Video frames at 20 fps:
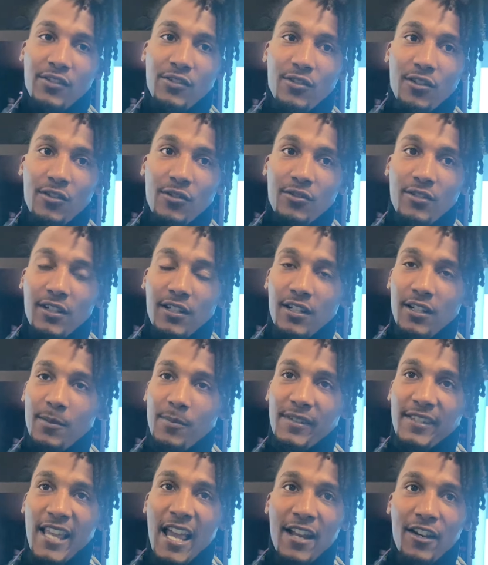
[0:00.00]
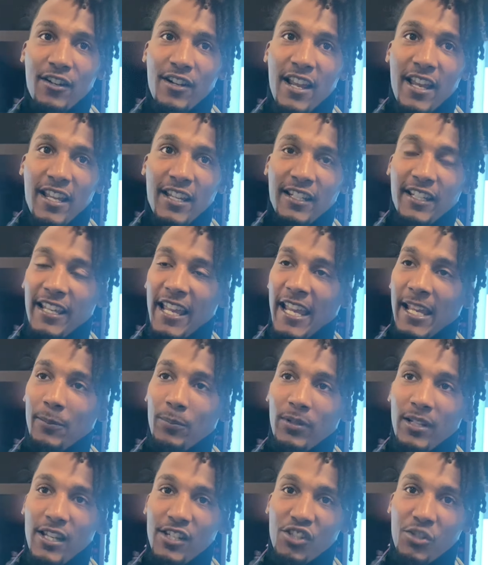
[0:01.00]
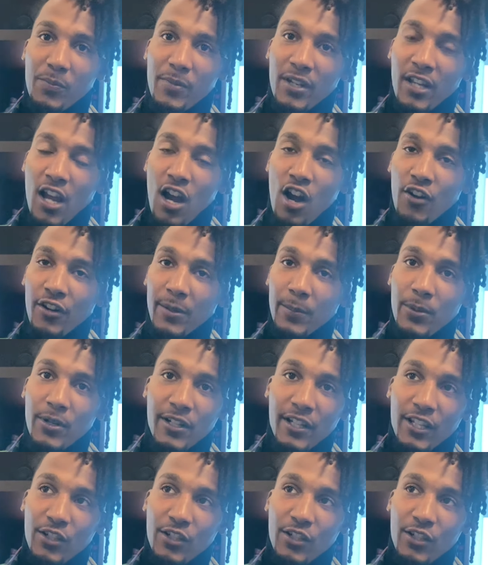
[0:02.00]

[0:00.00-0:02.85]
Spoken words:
You know, Saturday the game plan should be already put in.